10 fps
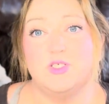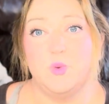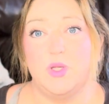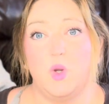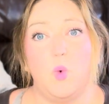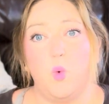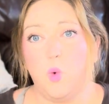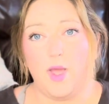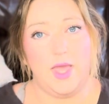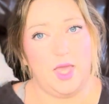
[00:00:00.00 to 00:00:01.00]
doing
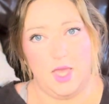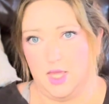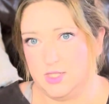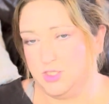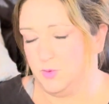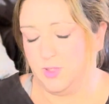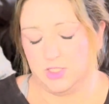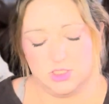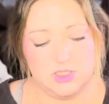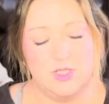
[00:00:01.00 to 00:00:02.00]
way too
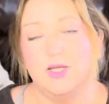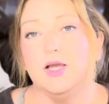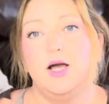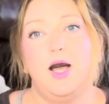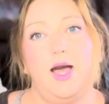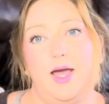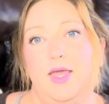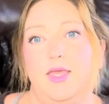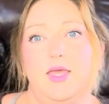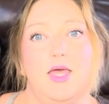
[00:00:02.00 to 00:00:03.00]
much.
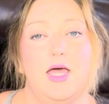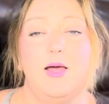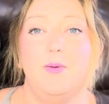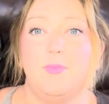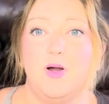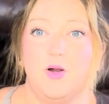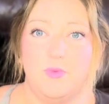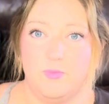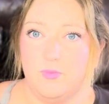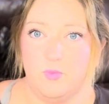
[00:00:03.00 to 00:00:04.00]
I am
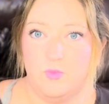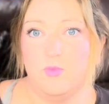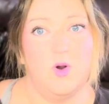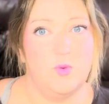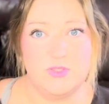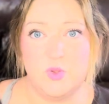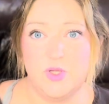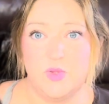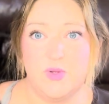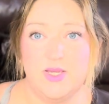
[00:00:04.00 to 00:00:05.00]

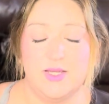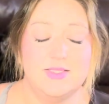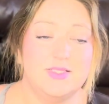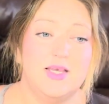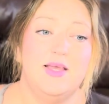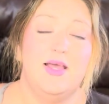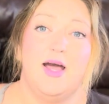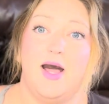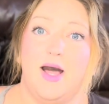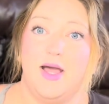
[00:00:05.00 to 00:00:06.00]
homeschooling three kids.
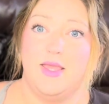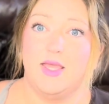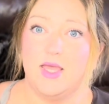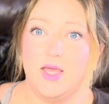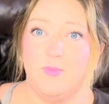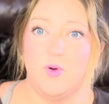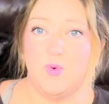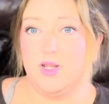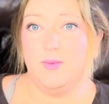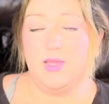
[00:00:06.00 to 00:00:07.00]
I am
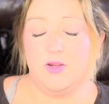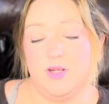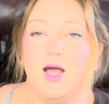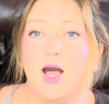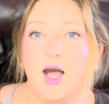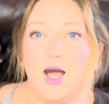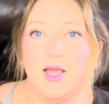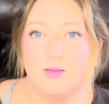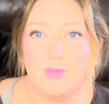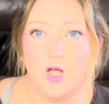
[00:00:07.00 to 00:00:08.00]
running a bakery. I
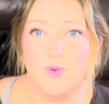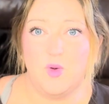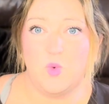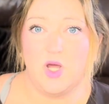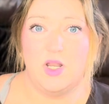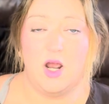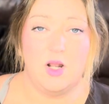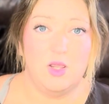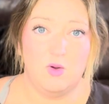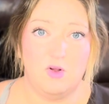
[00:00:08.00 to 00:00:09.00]
am helping run
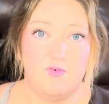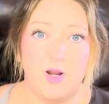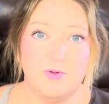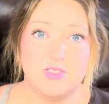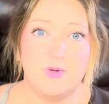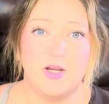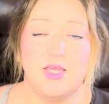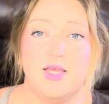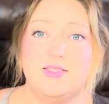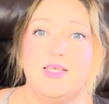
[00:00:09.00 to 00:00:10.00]
our local farmers
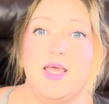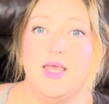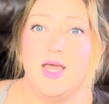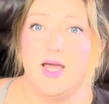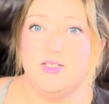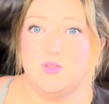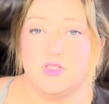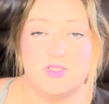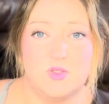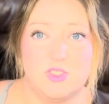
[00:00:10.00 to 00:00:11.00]
market. I do
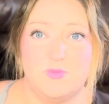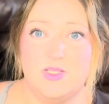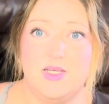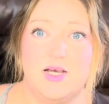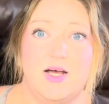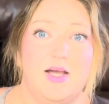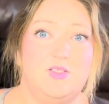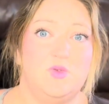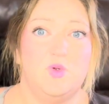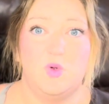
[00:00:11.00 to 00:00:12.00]
their social media. I
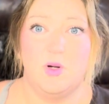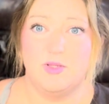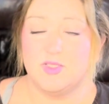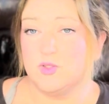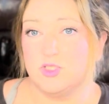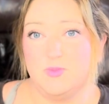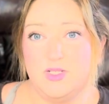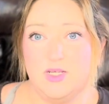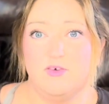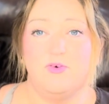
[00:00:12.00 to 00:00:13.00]
do the social
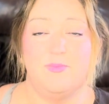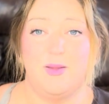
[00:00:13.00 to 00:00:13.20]
media for my